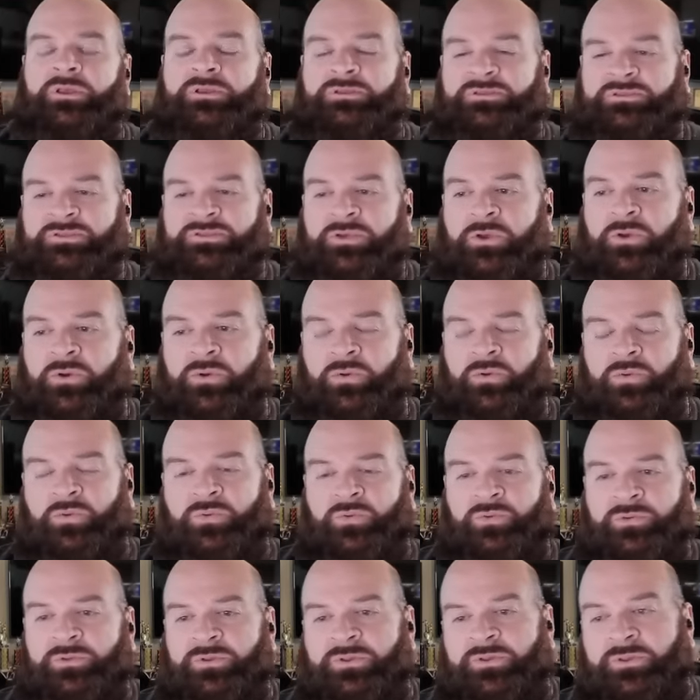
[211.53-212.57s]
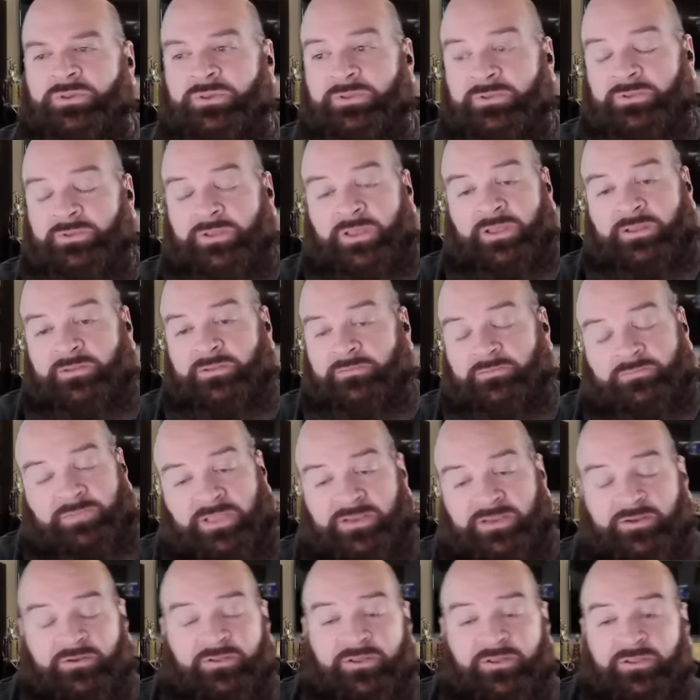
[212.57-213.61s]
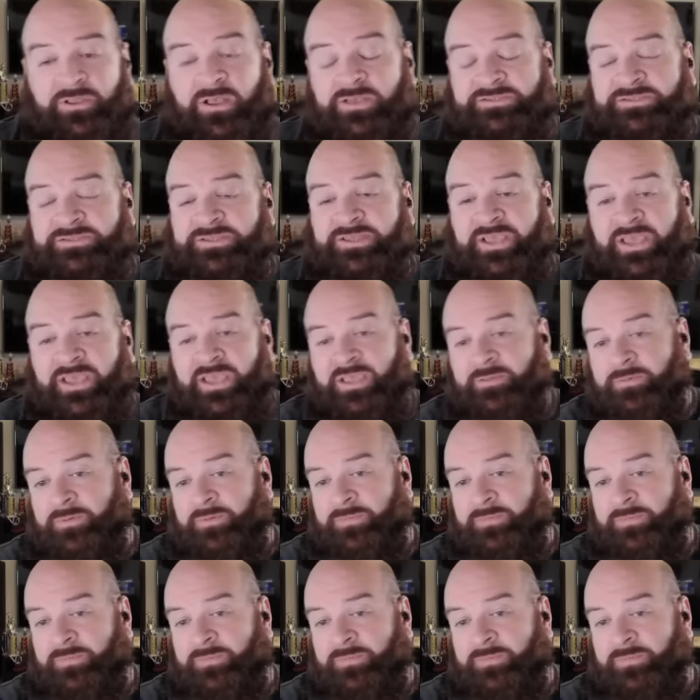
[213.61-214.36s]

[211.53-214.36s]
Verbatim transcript: So and they nearly lost the game.